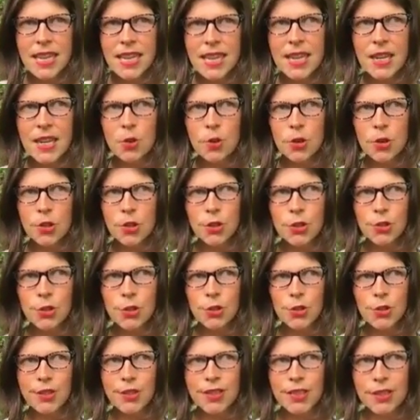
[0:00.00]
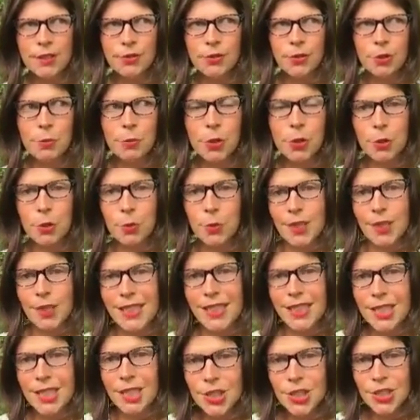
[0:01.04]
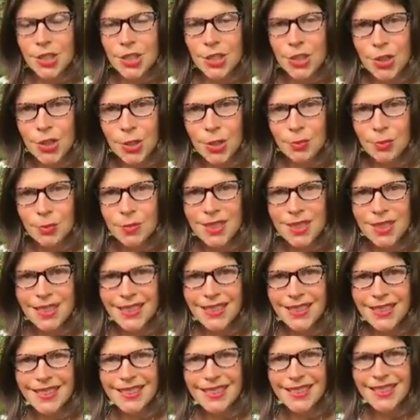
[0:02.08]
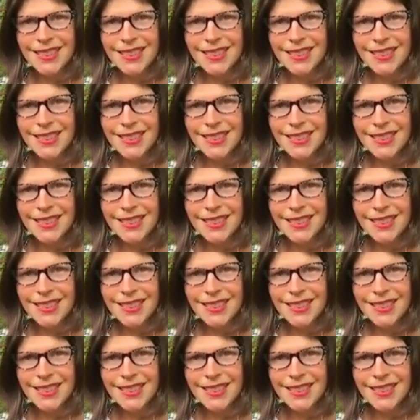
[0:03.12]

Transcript: in order to transform your relationships,